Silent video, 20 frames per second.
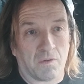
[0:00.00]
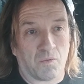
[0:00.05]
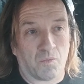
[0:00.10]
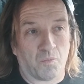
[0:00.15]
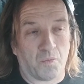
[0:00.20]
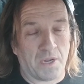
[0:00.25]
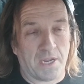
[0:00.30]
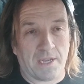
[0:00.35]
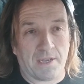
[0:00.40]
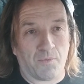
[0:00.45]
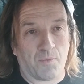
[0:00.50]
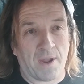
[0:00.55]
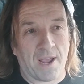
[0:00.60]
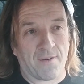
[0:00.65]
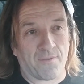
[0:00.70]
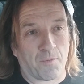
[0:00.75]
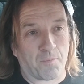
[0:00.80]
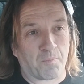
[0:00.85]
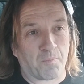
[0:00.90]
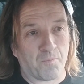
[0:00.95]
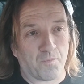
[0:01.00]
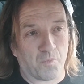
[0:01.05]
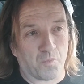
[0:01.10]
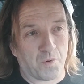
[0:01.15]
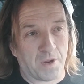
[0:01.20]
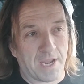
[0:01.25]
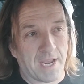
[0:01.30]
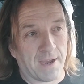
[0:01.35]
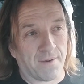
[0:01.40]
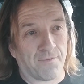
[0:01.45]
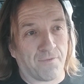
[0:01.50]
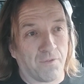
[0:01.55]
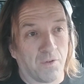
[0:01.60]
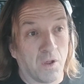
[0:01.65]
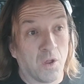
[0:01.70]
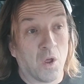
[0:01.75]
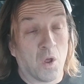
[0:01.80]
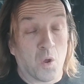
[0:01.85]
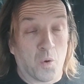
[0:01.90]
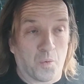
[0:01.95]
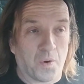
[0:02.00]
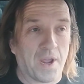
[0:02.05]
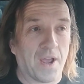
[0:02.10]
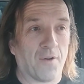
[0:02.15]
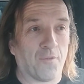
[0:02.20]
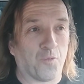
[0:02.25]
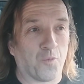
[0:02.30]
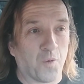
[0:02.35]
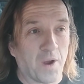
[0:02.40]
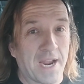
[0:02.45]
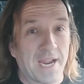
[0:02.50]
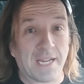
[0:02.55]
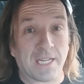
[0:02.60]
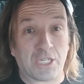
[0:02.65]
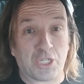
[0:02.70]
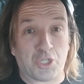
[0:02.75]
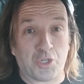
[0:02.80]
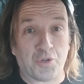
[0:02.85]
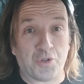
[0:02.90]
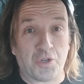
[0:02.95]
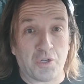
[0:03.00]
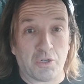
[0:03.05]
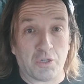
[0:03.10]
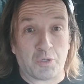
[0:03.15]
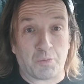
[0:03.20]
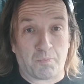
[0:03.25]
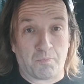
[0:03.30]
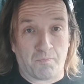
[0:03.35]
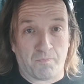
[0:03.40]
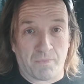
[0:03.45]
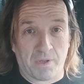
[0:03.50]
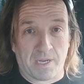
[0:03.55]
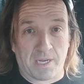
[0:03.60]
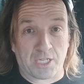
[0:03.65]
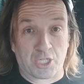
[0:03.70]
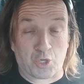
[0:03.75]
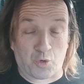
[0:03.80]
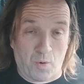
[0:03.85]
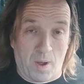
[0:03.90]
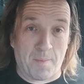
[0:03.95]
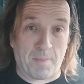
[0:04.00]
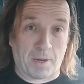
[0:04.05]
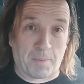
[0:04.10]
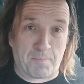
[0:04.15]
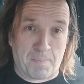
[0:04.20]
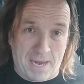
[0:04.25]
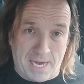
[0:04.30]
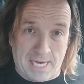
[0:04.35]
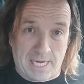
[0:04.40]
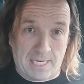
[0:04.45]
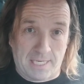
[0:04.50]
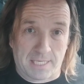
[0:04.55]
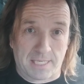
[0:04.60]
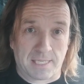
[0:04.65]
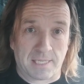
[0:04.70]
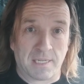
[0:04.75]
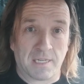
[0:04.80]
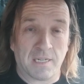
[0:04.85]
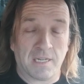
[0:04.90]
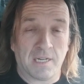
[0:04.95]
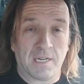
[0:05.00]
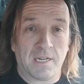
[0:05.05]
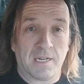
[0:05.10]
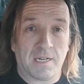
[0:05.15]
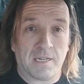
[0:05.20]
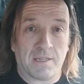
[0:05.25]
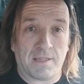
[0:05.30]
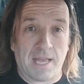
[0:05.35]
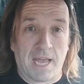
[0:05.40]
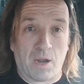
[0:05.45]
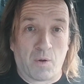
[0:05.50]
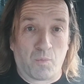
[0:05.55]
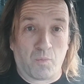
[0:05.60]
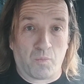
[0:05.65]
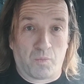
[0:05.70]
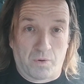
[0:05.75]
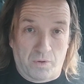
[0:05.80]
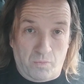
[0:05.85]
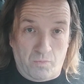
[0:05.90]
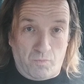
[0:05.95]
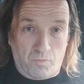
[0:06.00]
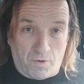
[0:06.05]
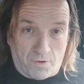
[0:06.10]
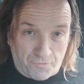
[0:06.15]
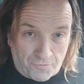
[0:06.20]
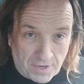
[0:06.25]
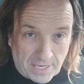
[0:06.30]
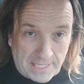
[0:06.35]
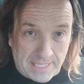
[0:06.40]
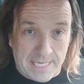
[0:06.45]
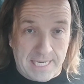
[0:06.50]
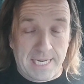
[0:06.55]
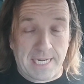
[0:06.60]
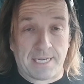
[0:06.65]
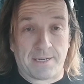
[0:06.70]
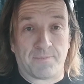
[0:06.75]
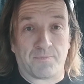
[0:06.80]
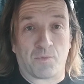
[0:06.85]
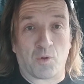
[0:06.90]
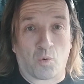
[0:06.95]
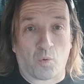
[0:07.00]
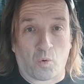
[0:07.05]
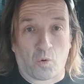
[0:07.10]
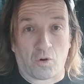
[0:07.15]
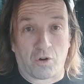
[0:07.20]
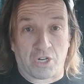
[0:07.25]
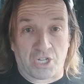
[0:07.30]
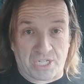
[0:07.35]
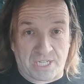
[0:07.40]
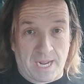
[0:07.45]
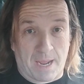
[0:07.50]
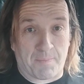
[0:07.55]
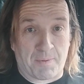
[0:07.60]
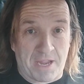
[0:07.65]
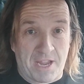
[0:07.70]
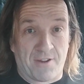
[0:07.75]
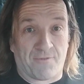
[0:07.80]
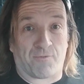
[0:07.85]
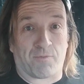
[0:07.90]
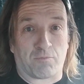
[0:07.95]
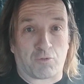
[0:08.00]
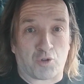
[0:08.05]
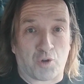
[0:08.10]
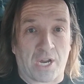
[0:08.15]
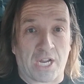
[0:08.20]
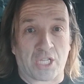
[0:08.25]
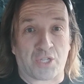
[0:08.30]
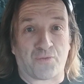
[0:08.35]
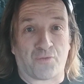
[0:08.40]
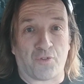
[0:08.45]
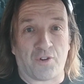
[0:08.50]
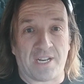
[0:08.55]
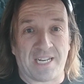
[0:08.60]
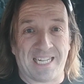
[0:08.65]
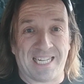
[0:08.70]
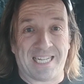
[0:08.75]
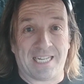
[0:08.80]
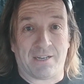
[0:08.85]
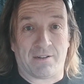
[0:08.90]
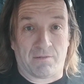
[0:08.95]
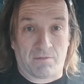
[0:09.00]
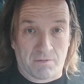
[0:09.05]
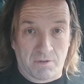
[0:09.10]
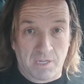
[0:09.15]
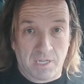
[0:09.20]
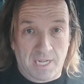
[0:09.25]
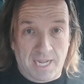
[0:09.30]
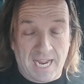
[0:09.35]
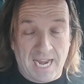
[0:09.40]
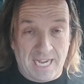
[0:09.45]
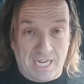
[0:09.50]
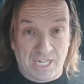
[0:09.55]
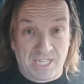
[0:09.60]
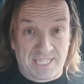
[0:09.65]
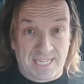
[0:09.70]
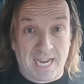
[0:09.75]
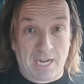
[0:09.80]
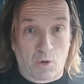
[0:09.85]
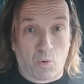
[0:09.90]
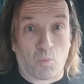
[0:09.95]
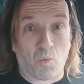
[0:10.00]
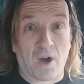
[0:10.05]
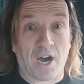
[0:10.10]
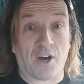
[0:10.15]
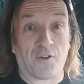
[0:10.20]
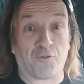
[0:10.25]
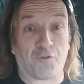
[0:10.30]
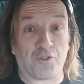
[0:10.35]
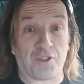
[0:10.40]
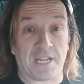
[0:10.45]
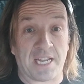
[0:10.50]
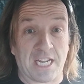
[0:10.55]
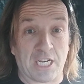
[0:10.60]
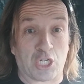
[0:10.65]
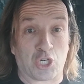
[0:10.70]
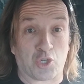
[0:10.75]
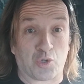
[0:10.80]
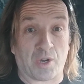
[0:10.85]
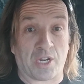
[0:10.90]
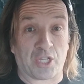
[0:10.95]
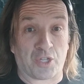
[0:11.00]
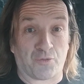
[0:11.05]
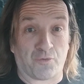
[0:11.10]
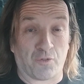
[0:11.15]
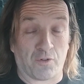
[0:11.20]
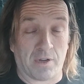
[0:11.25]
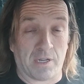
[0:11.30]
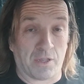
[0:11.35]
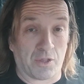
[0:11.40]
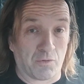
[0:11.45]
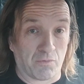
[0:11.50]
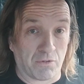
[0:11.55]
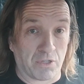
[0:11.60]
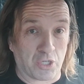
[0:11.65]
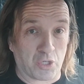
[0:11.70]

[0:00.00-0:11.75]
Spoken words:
We have ways to use ceramic paints that would reflect heat or stop heat from transferring in, and it'd take a while for the heat to transfer in through the